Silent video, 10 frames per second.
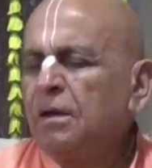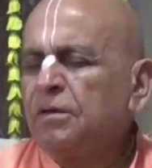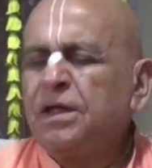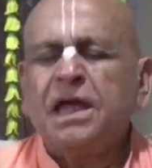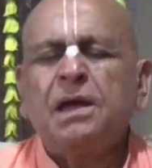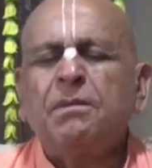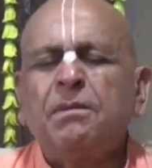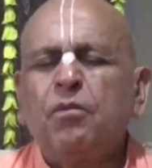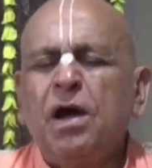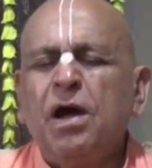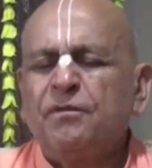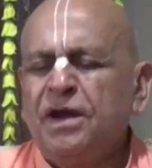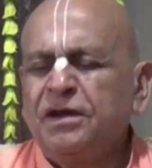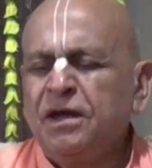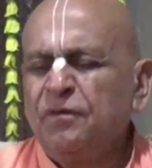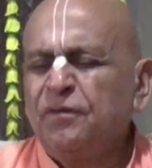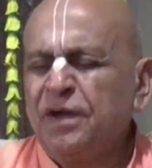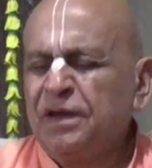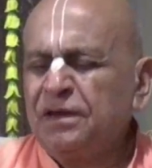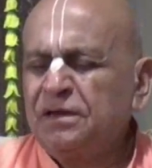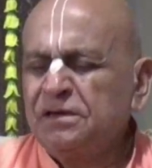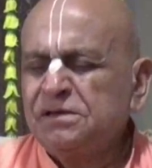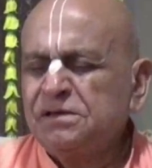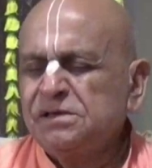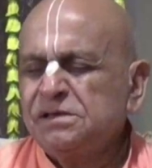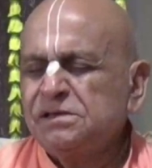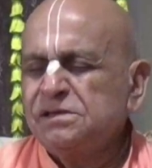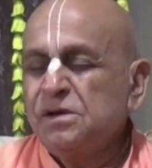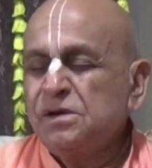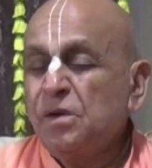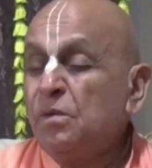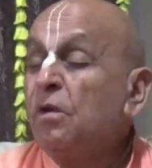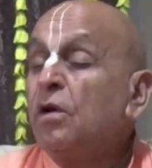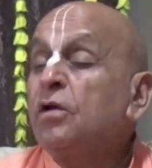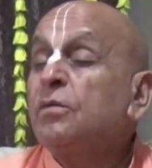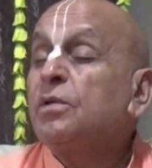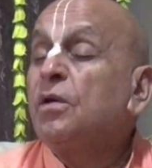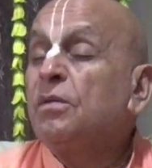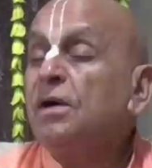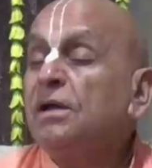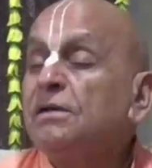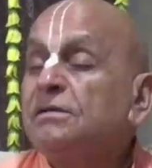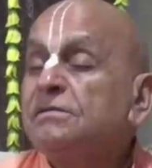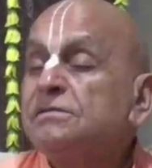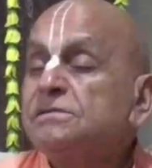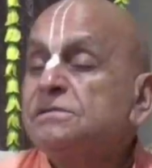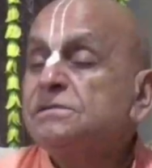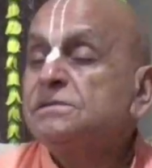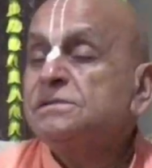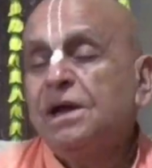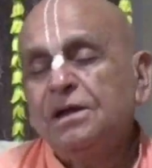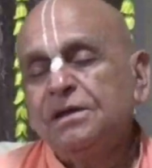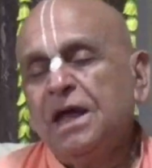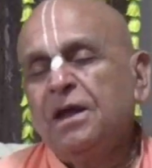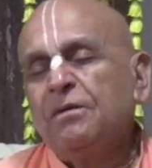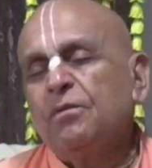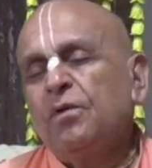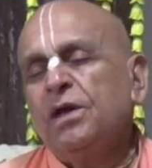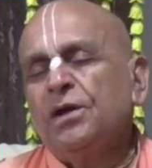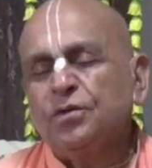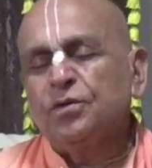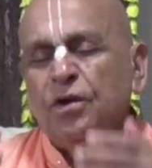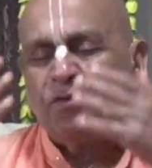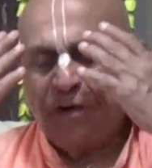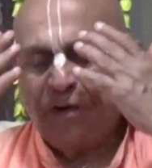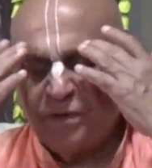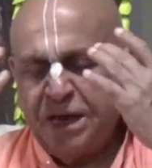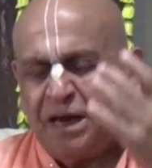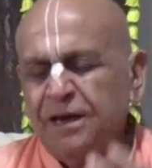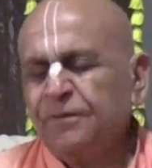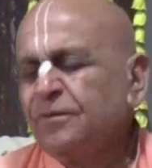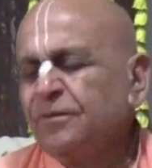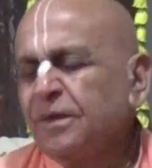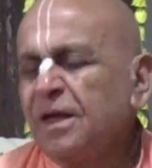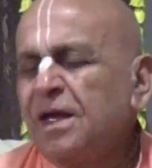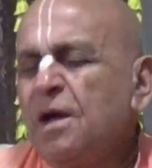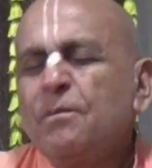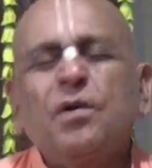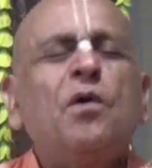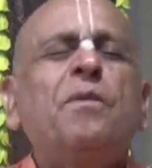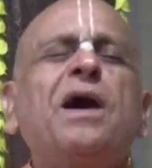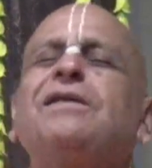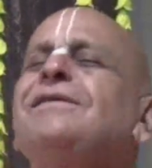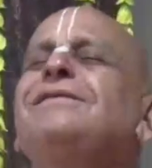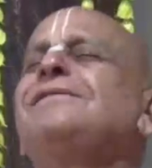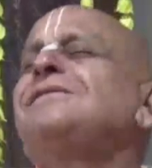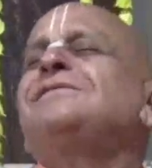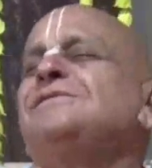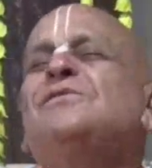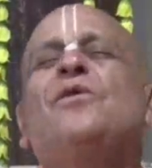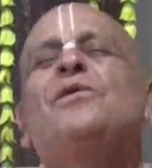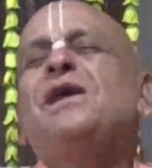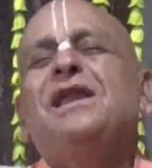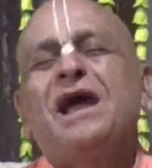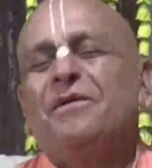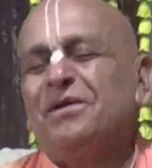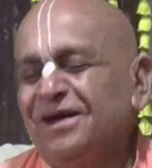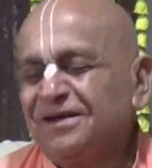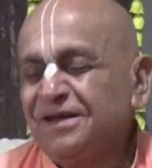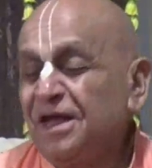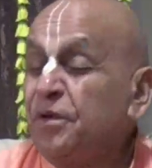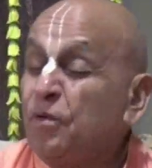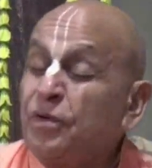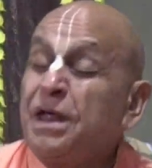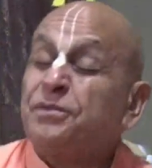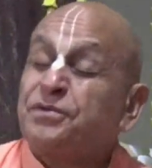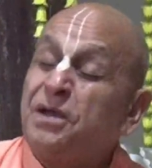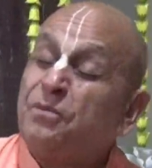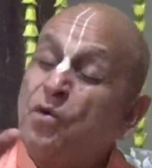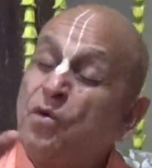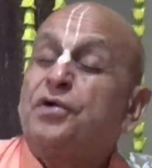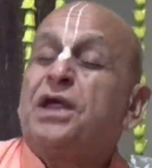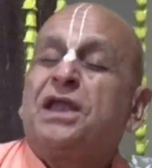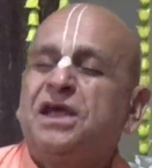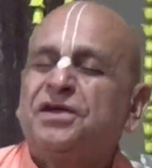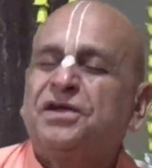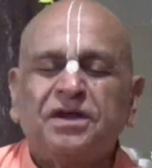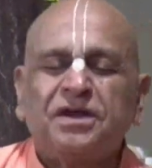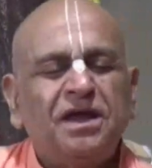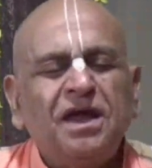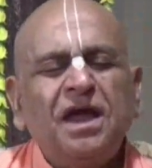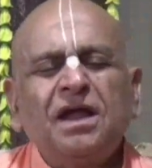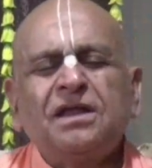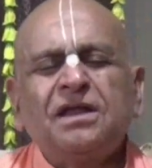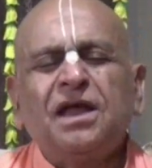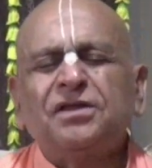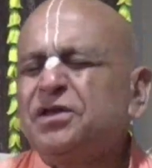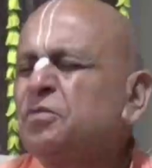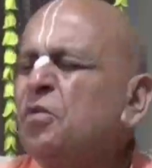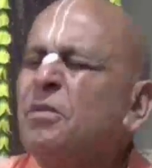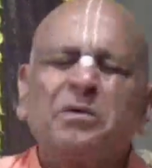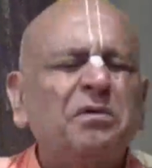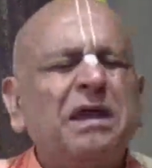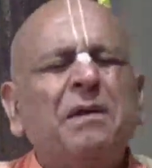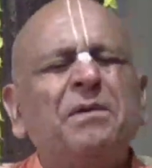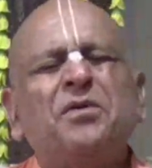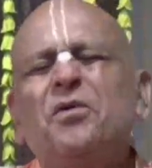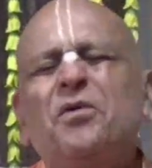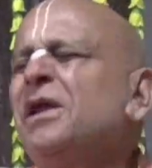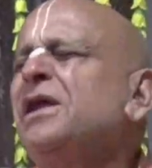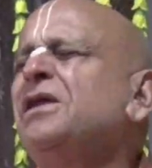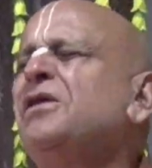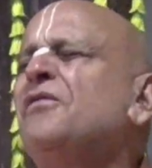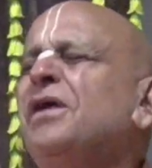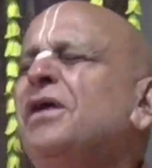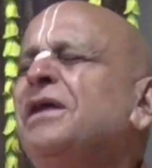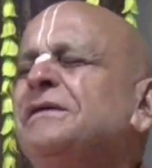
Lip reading: They gave up boyfriend, girlfriend, following Prabhupada. Then we are so unfortunate. Prabhupada only 11 years. If he could have stayed more 10 years, then this movement could have been totally different.